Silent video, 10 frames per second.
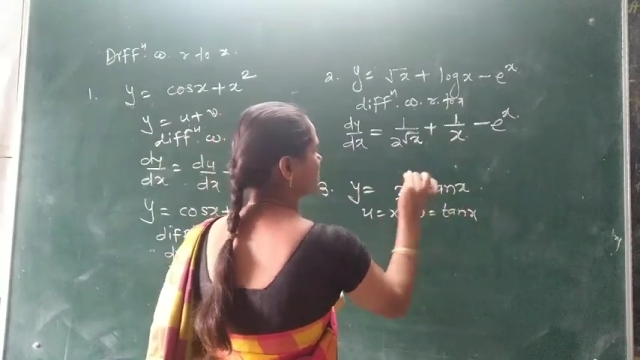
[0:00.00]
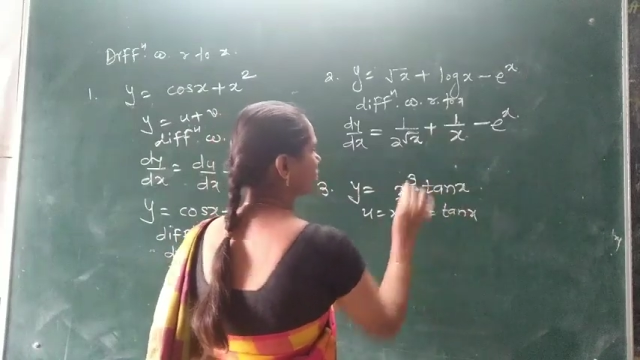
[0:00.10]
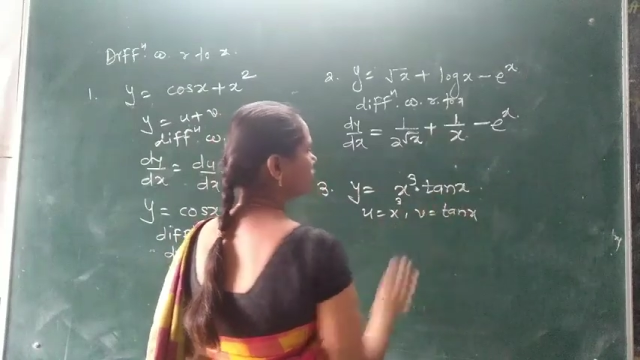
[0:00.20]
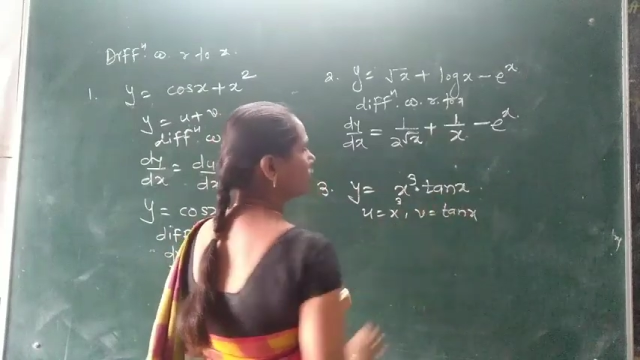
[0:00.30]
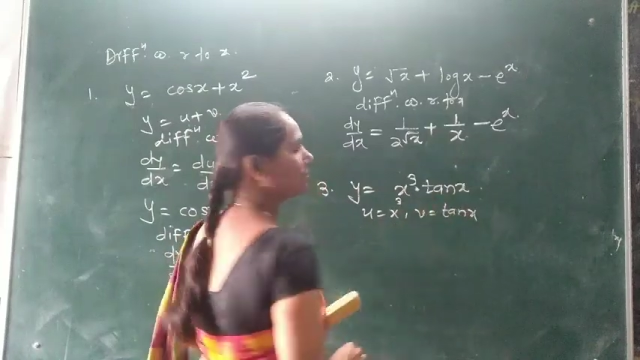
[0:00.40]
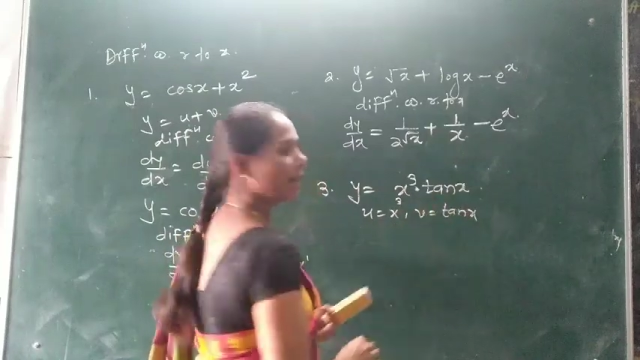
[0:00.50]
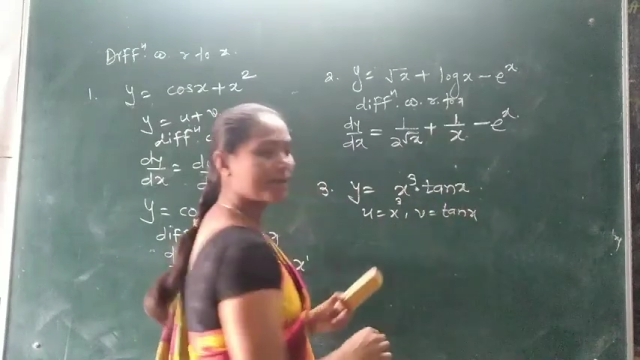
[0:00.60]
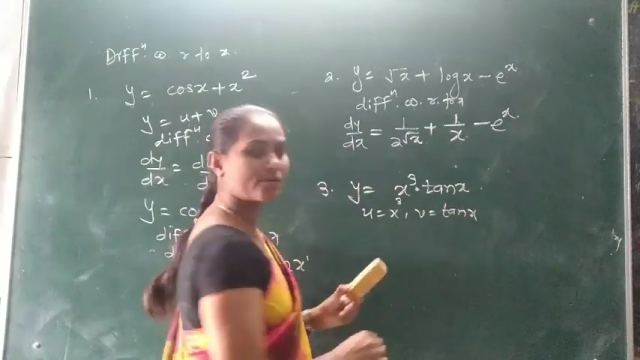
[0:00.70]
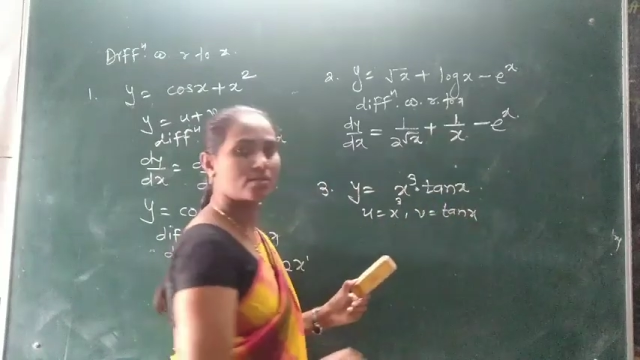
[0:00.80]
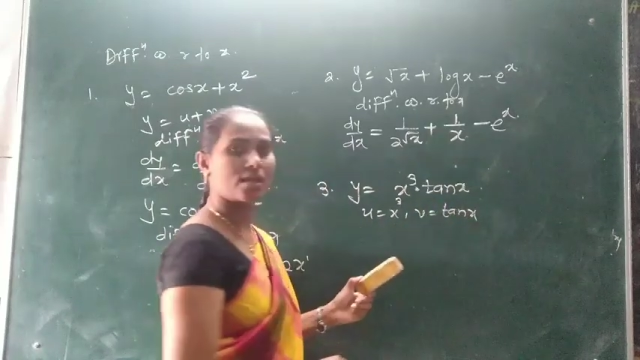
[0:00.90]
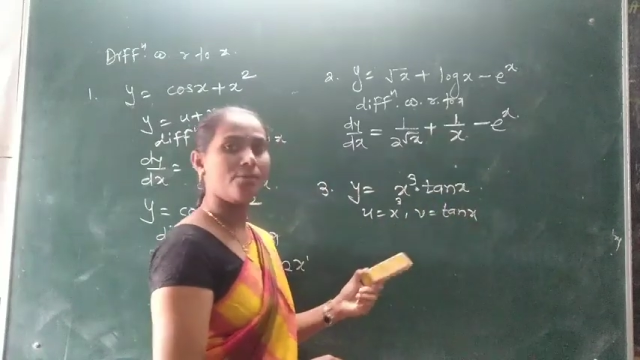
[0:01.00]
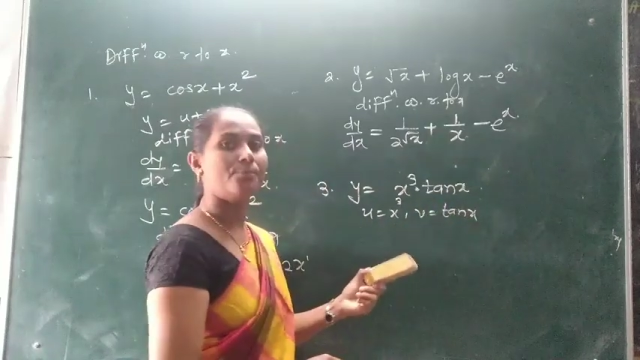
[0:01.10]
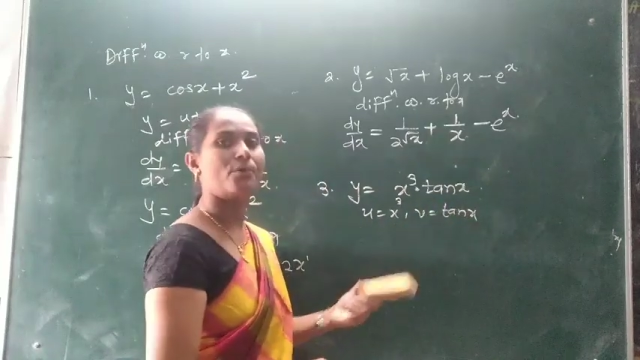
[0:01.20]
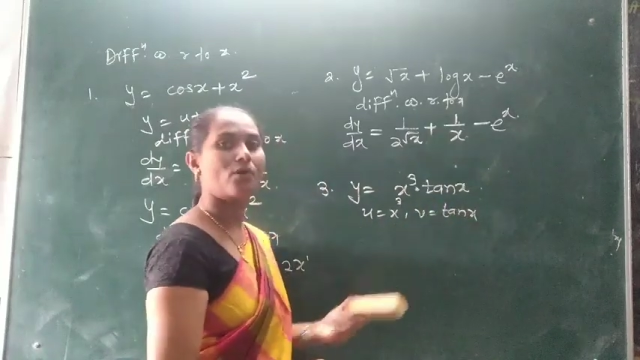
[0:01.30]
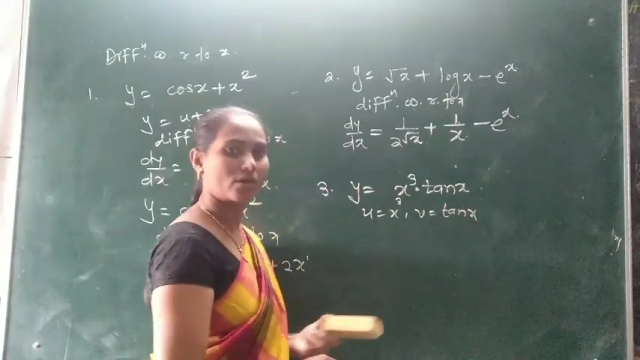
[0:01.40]
So by
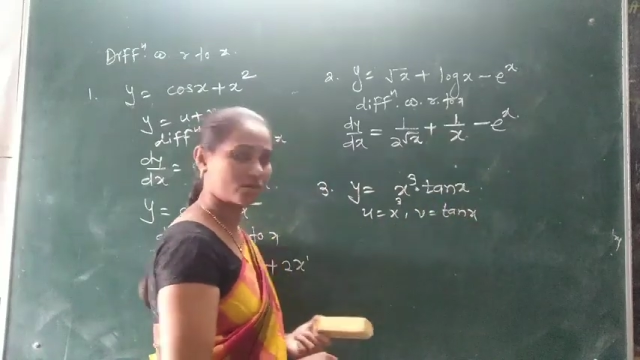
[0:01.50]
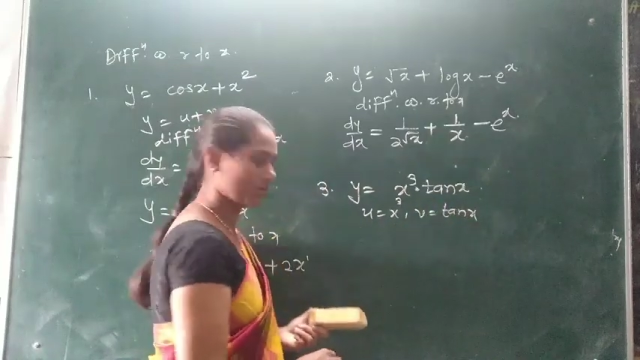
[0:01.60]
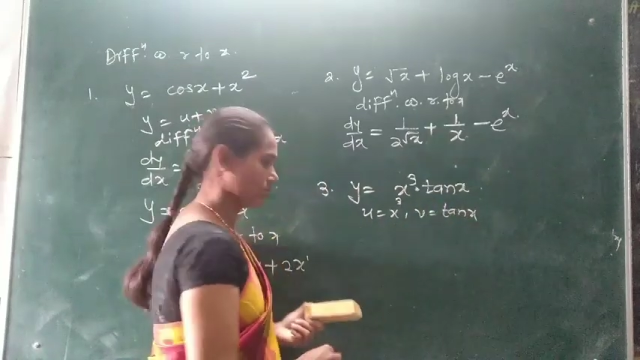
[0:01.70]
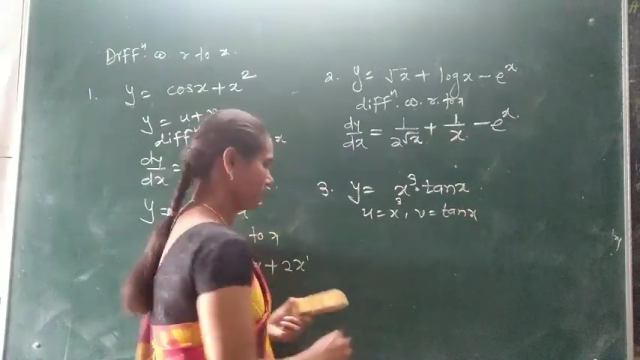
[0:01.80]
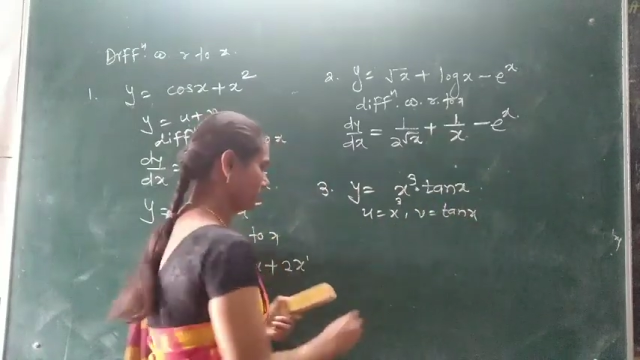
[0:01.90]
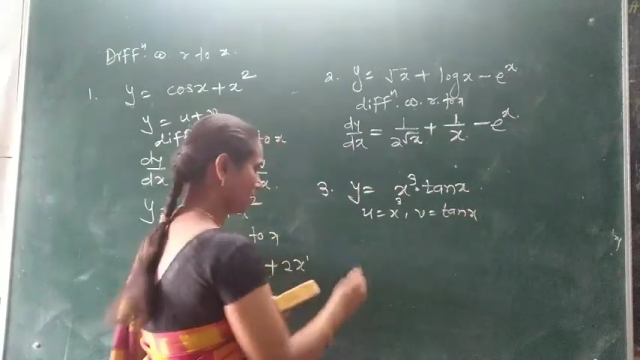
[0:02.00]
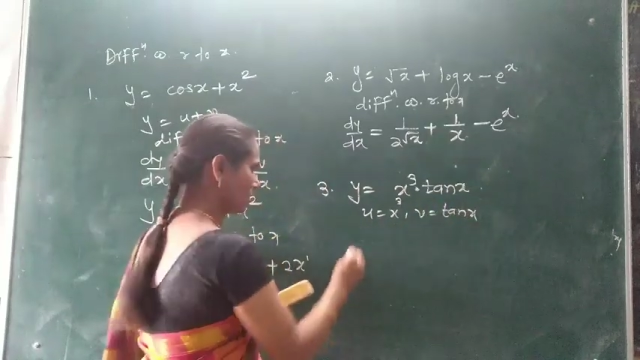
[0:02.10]
using product rule,